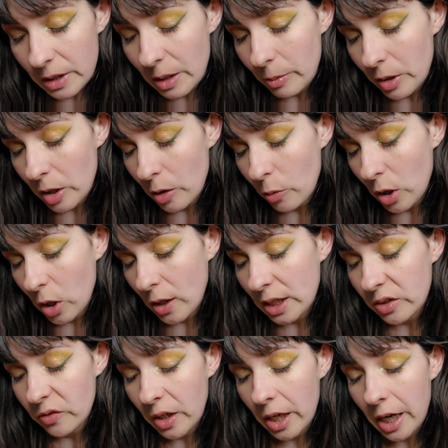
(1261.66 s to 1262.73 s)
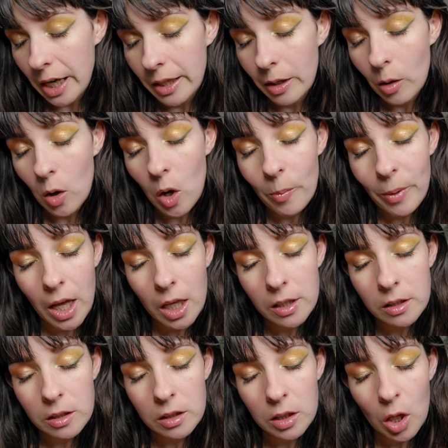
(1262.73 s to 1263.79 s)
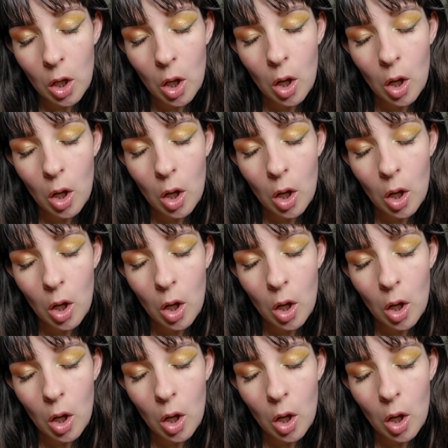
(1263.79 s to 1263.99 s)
Let me know what you guys think in the comments.